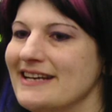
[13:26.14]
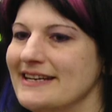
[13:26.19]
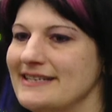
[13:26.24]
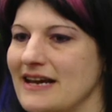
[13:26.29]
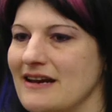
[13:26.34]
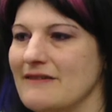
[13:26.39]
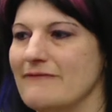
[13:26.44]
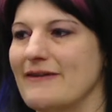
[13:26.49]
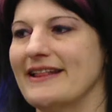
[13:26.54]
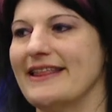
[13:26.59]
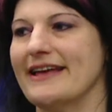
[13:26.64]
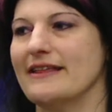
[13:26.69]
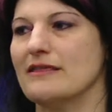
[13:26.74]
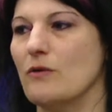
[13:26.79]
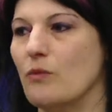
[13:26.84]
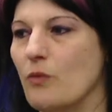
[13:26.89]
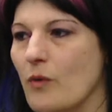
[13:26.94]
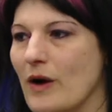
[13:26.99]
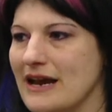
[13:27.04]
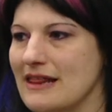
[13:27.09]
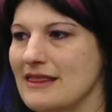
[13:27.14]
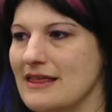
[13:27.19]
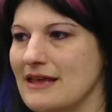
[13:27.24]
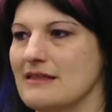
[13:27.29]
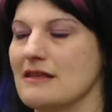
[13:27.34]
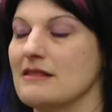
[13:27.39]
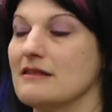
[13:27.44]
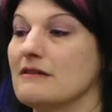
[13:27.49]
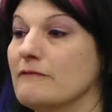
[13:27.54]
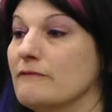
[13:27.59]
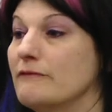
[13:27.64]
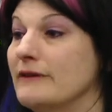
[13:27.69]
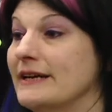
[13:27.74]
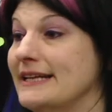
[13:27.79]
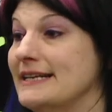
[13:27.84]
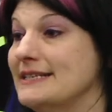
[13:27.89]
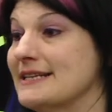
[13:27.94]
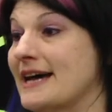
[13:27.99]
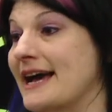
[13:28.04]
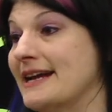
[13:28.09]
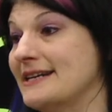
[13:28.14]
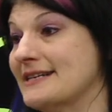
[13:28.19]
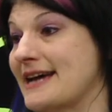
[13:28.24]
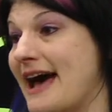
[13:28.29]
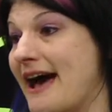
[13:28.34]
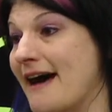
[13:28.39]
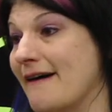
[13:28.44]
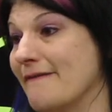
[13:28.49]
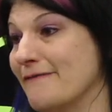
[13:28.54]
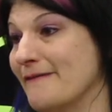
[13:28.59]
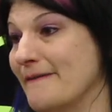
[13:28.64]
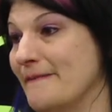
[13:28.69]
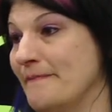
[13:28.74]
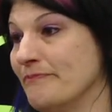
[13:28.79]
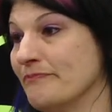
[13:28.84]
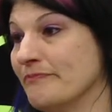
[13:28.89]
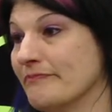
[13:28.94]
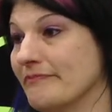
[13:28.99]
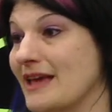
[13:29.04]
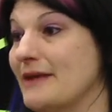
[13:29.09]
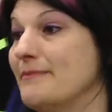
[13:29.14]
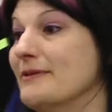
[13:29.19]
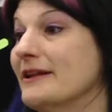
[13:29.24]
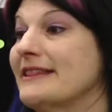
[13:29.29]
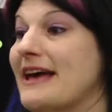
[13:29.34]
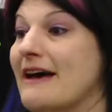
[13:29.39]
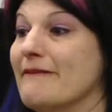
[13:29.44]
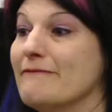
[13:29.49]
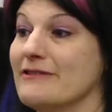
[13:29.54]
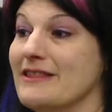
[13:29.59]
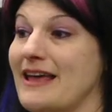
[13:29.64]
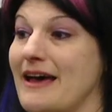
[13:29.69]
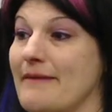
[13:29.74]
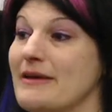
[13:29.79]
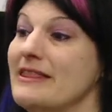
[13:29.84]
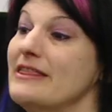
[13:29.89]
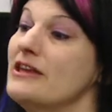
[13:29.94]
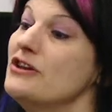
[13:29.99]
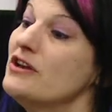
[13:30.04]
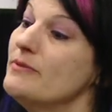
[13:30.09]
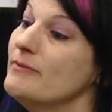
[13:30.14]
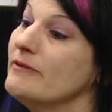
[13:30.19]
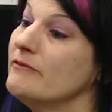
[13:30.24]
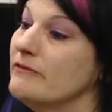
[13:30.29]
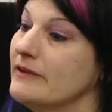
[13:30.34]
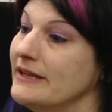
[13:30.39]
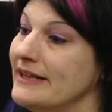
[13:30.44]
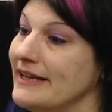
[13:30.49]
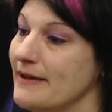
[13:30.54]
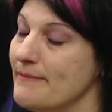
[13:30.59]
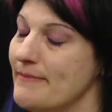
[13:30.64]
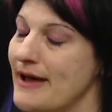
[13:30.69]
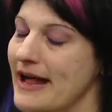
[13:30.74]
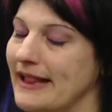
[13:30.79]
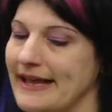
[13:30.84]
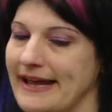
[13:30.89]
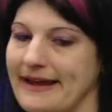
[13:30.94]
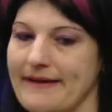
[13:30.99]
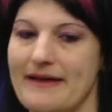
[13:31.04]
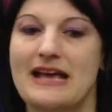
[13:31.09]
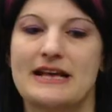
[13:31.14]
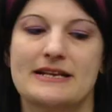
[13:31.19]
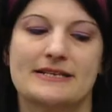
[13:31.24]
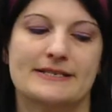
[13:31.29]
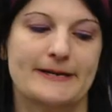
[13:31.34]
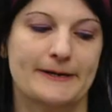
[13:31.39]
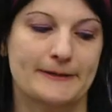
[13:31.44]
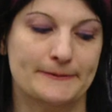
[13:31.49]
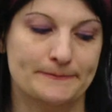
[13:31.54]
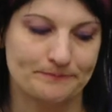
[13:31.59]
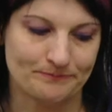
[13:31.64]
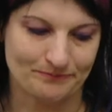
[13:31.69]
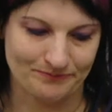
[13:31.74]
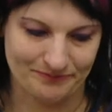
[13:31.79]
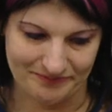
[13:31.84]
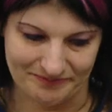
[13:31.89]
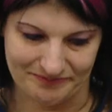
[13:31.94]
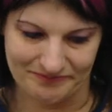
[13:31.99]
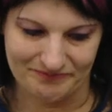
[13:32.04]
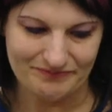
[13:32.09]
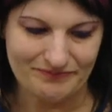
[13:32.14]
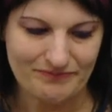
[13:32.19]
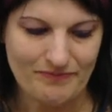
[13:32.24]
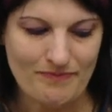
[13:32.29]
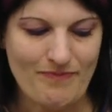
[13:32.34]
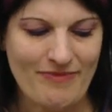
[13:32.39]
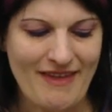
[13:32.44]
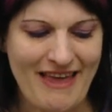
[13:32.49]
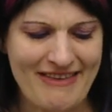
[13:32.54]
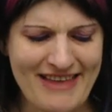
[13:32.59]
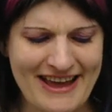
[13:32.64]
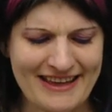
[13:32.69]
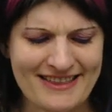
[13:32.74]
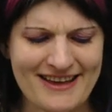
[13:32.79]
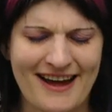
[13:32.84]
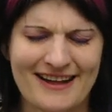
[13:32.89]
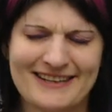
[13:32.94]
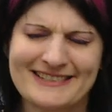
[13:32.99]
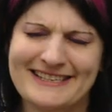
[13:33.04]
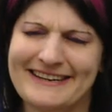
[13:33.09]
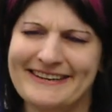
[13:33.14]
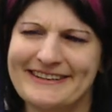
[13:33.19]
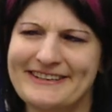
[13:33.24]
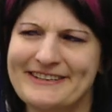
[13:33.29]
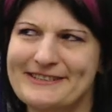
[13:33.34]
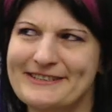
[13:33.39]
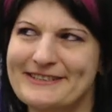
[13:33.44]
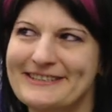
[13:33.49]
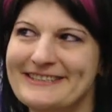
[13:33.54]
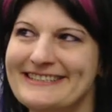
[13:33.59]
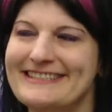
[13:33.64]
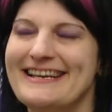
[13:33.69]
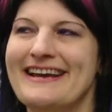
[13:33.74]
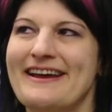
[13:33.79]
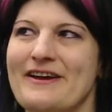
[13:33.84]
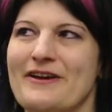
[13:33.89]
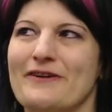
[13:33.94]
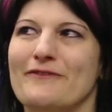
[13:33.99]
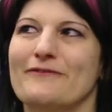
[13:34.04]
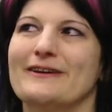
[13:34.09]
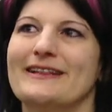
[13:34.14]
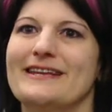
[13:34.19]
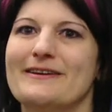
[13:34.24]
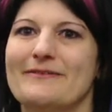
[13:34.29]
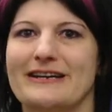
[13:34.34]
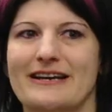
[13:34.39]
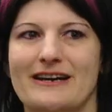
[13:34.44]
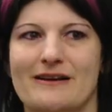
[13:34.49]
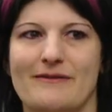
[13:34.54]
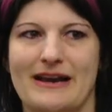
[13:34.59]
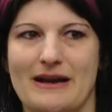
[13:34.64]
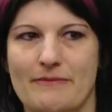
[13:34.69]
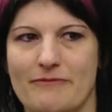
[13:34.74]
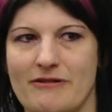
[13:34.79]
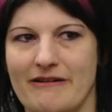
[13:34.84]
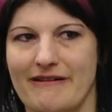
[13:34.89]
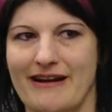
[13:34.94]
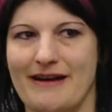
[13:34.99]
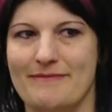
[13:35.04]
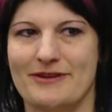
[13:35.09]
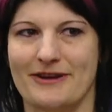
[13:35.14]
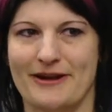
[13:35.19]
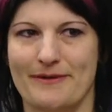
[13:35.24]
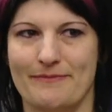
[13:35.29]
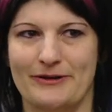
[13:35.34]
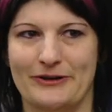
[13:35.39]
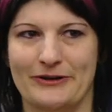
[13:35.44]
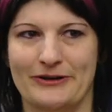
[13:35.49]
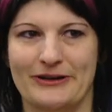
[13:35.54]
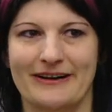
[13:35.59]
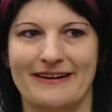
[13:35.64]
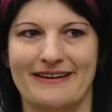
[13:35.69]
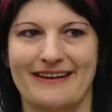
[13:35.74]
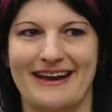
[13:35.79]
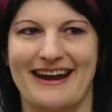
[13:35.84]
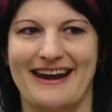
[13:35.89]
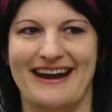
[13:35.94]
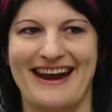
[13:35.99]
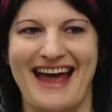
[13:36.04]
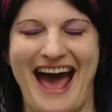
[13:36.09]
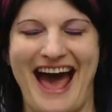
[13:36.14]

identify like the one thing that they're really dying to have and build that for them. And then you can be really compelling. So, like the Altair users really wanted a way to program their computer, and